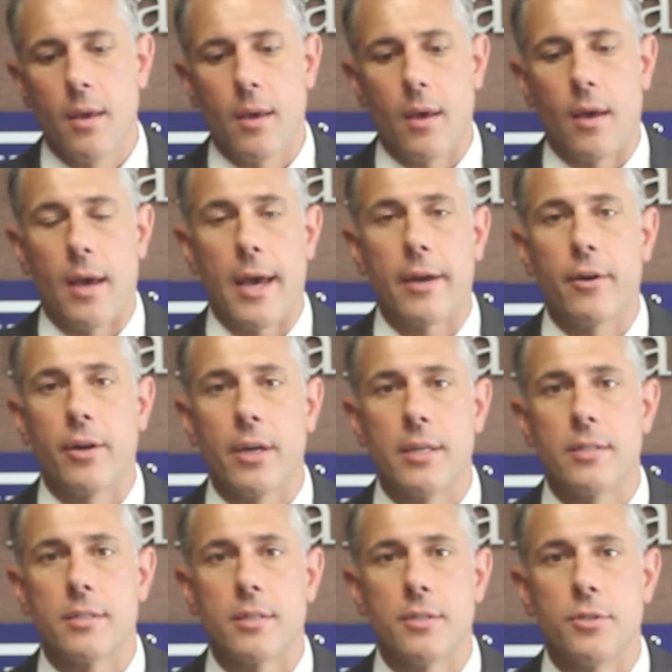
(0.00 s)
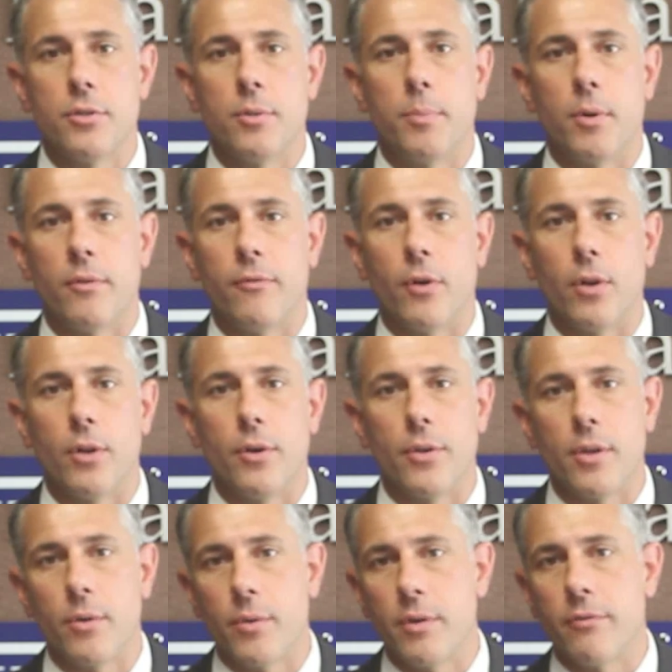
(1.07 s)
aggregates into a portfolio
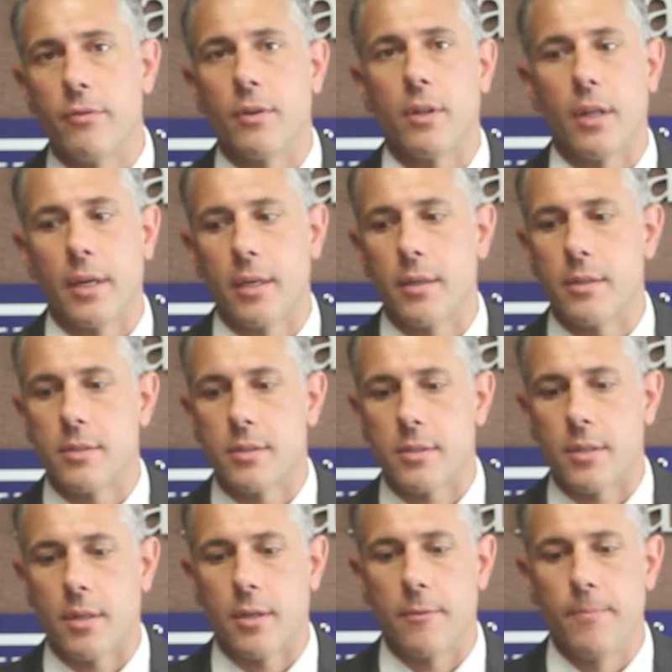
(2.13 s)
that we feel like is